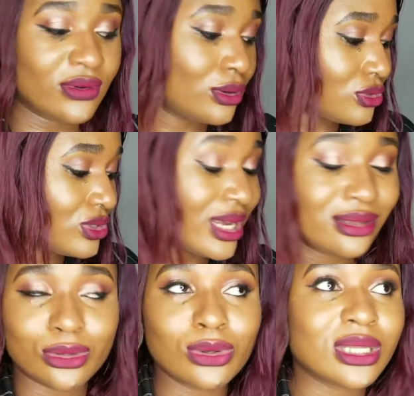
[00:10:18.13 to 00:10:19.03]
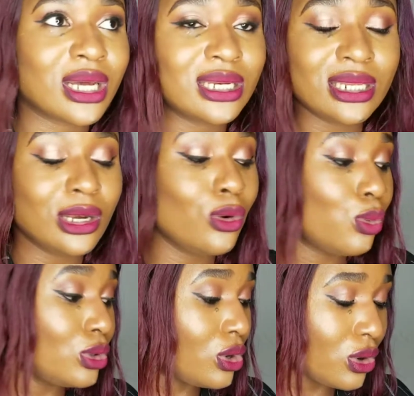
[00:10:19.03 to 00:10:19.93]
I totally
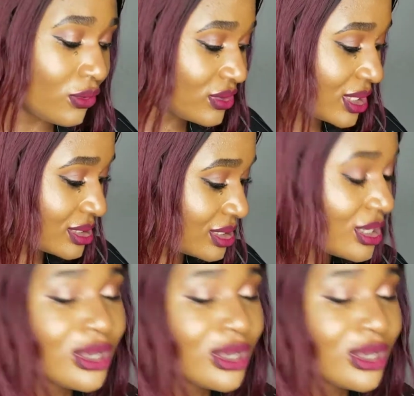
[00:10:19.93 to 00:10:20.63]
would love that.